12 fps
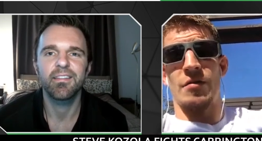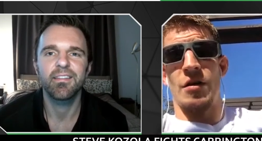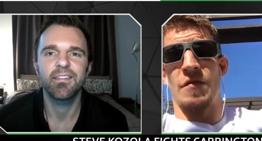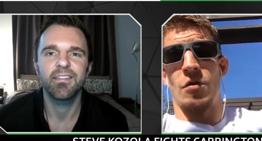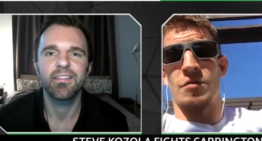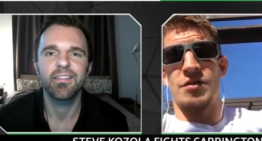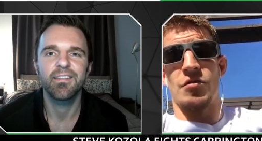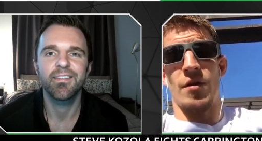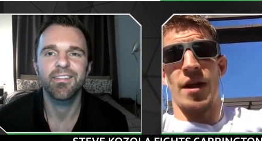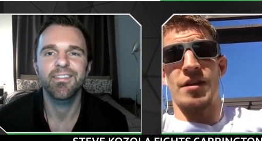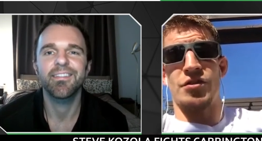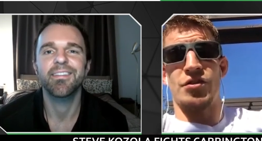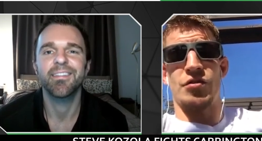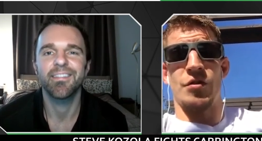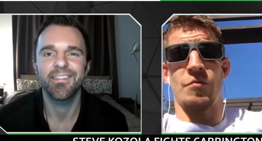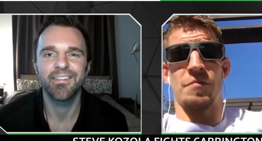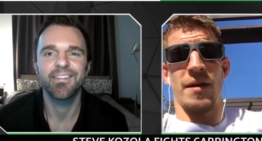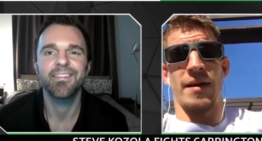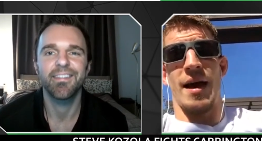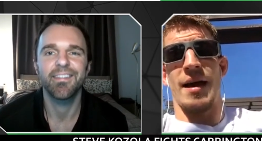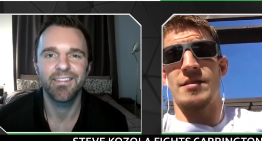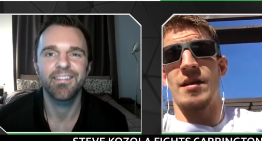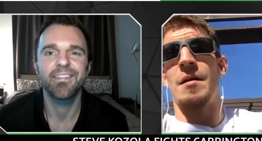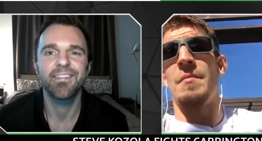Speaker 1: I love going to the range and shooting with my
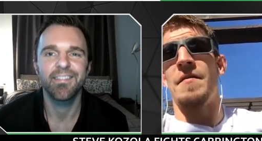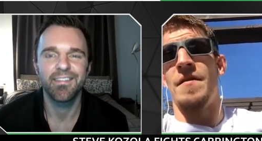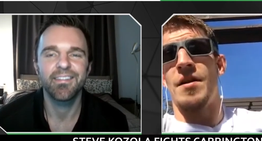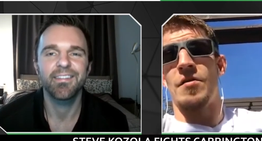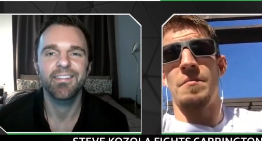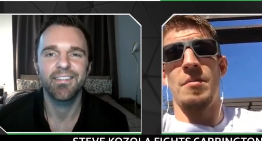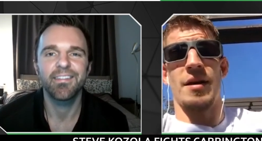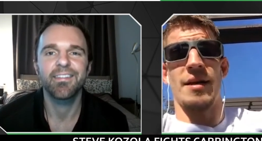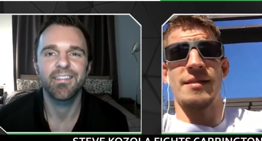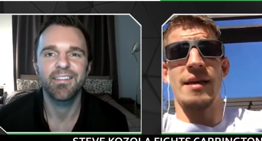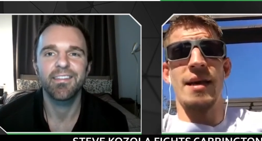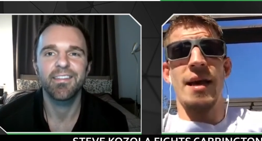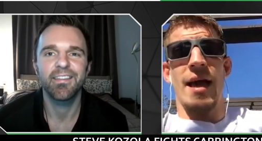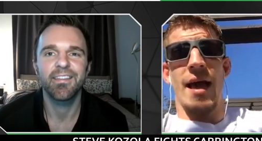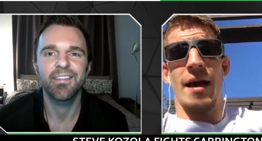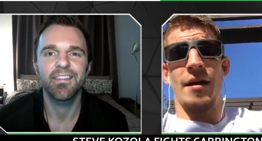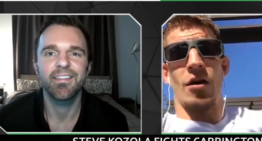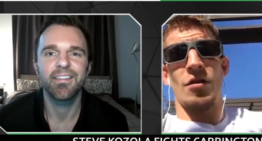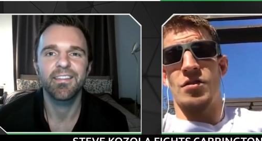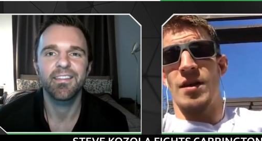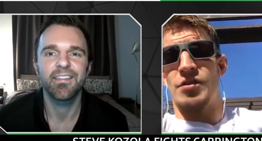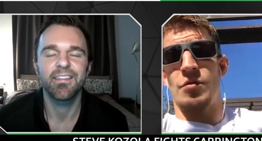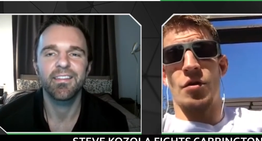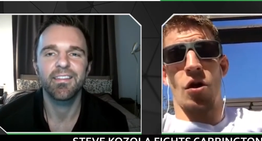guys, a lot of my veteran buddies. And I also
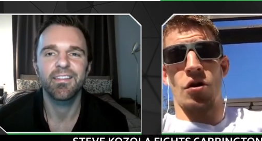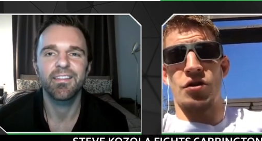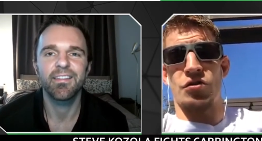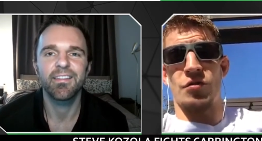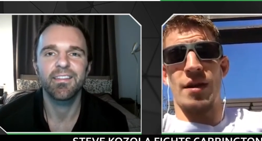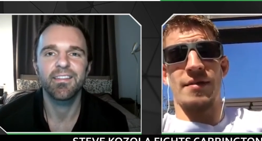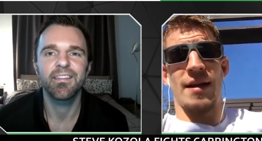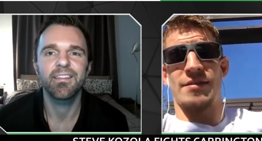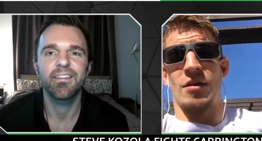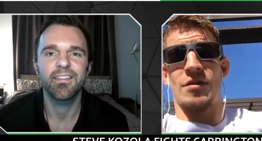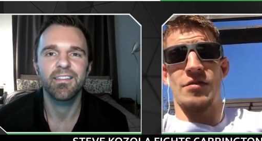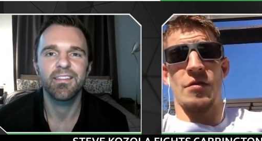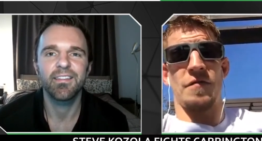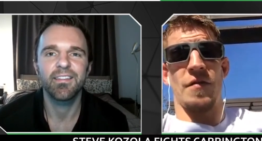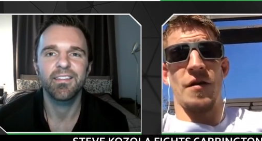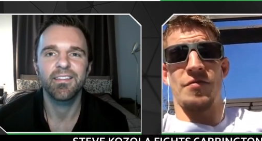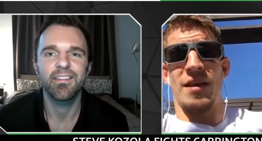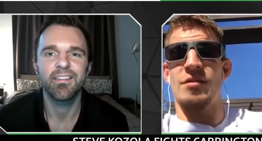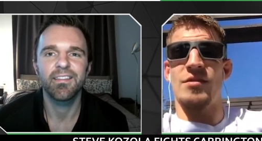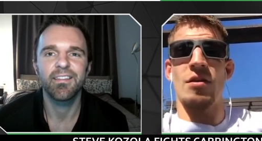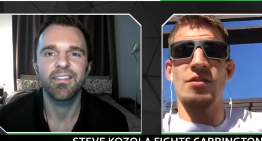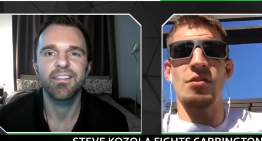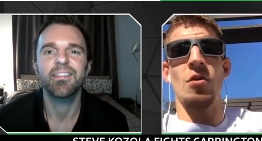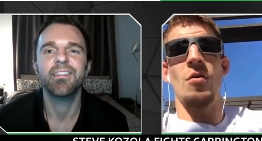like doing archery. That's also a fun thing. So it's
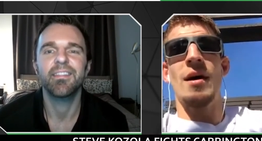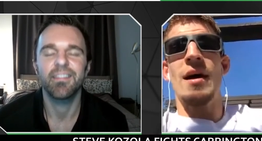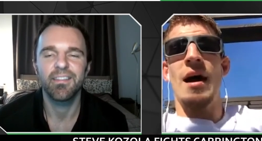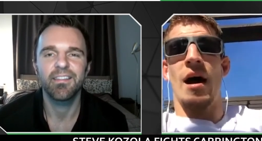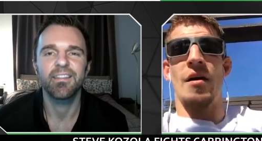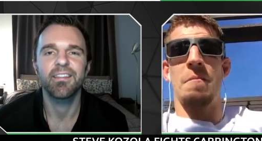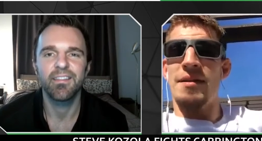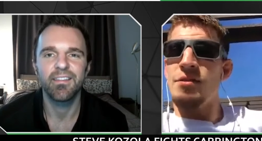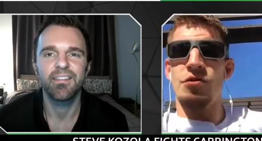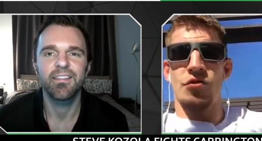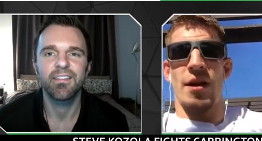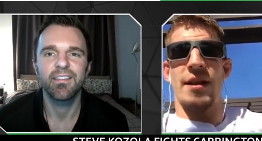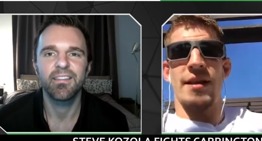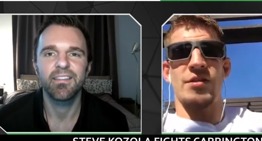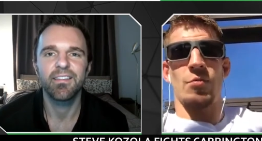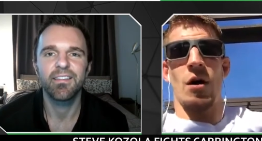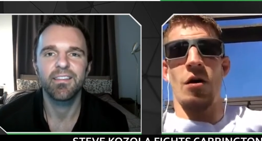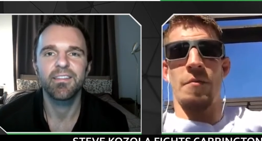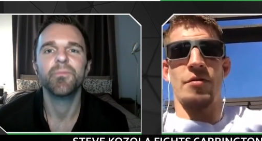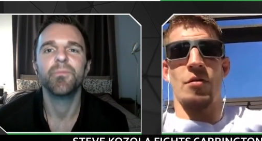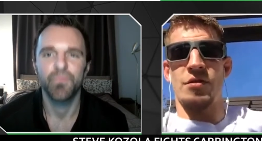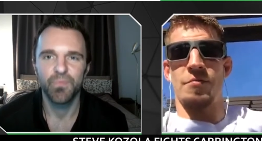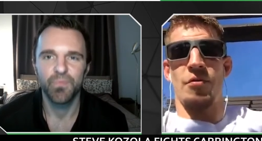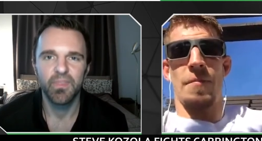also mental training as well. I mean,
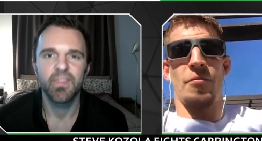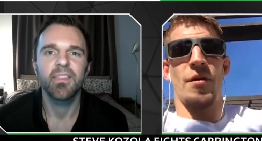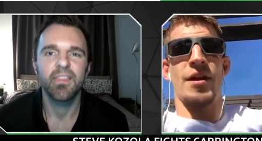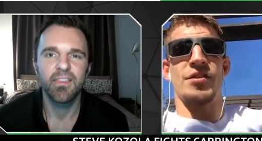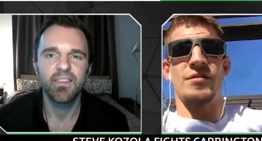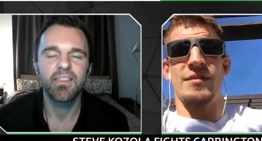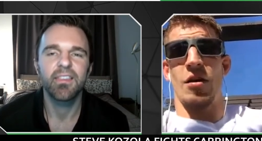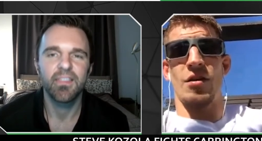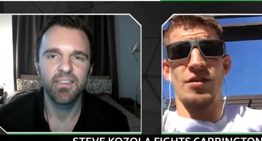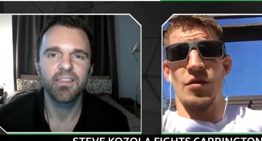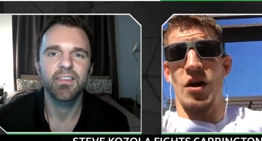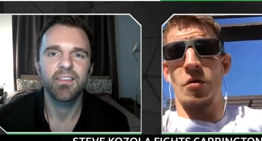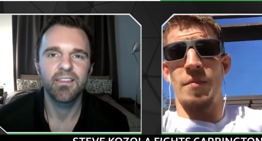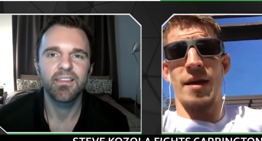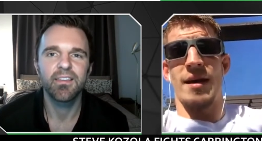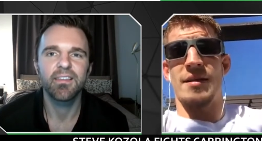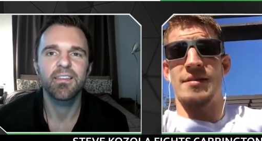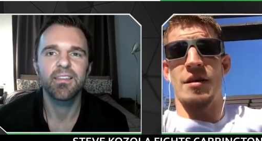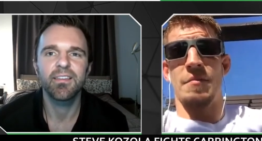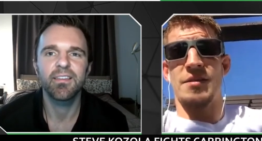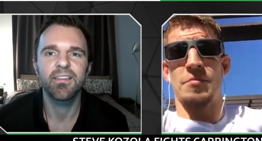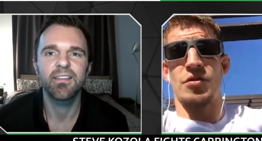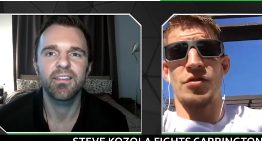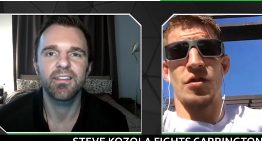those are preparations that also help me as a
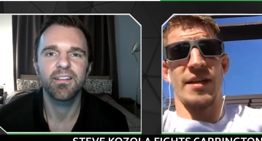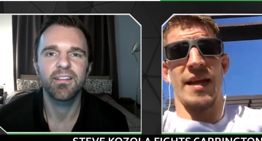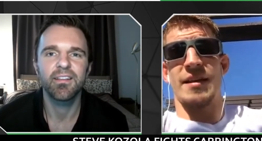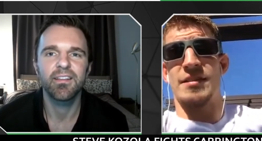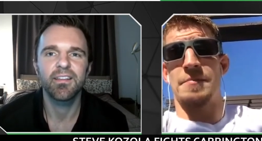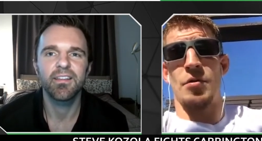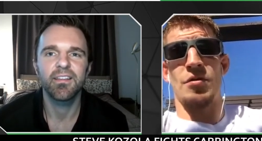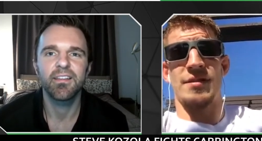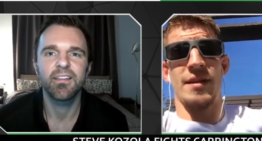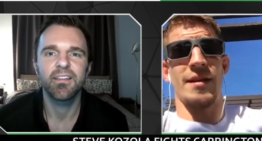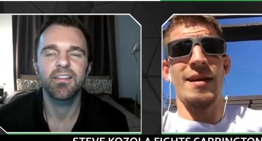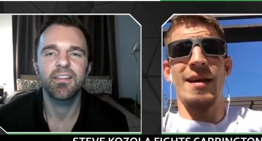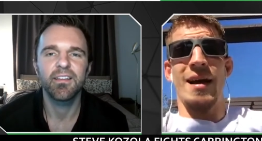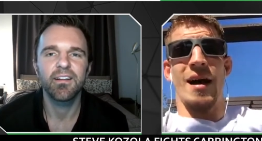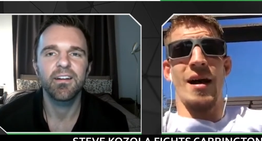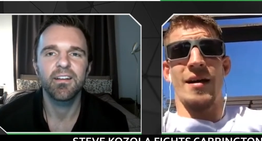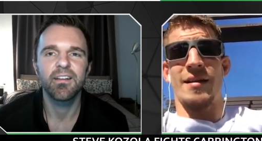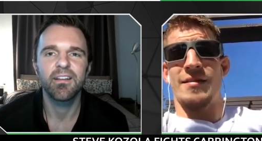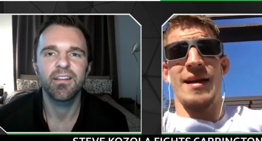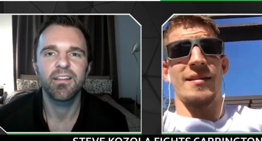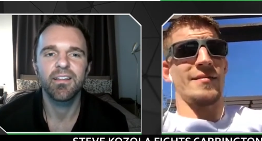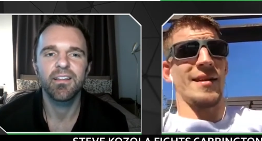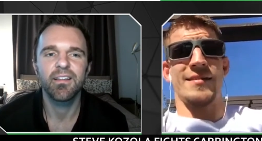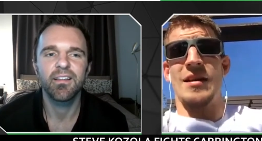mixed martial arts and as a person. That
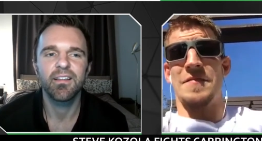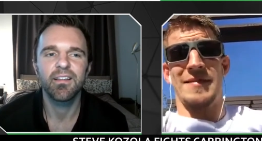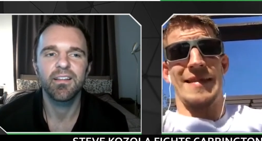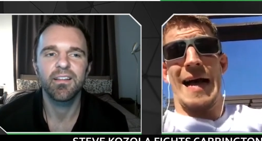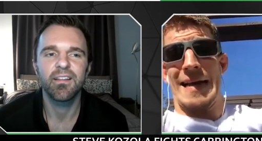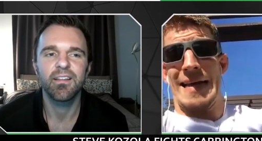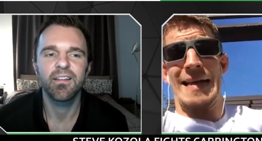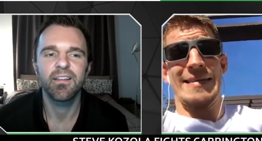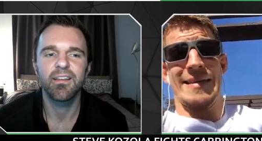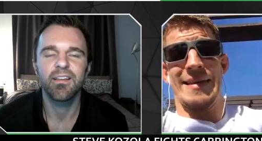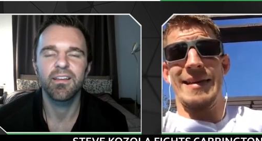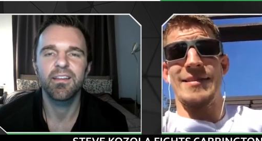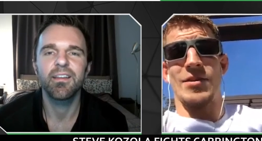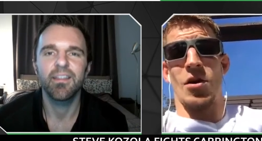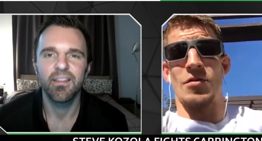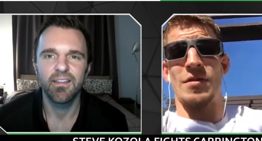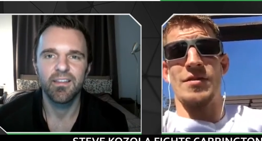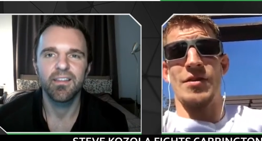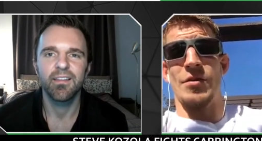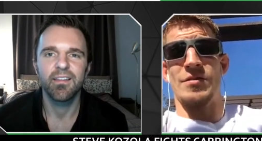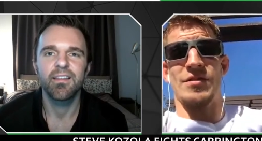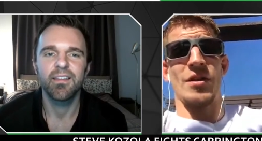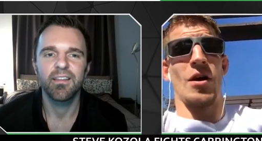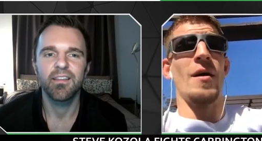stuff's not easy. It is hard to do.
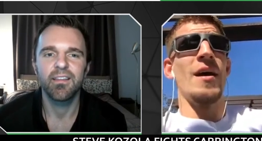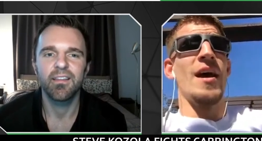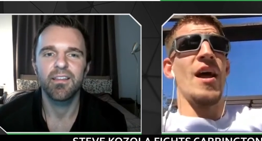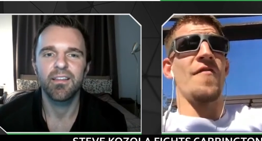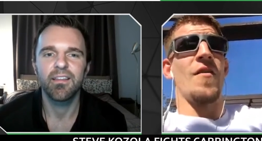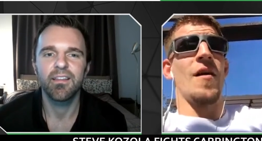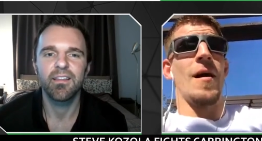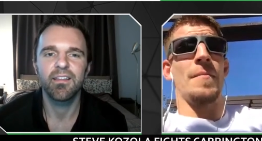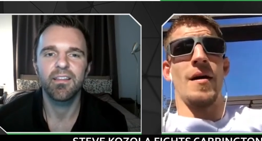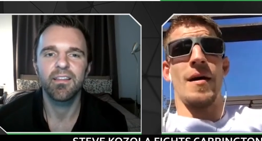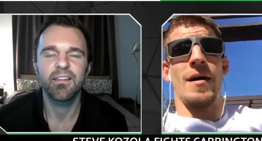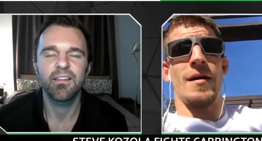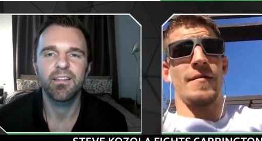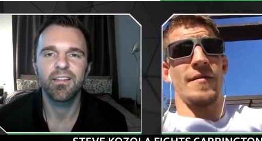So if I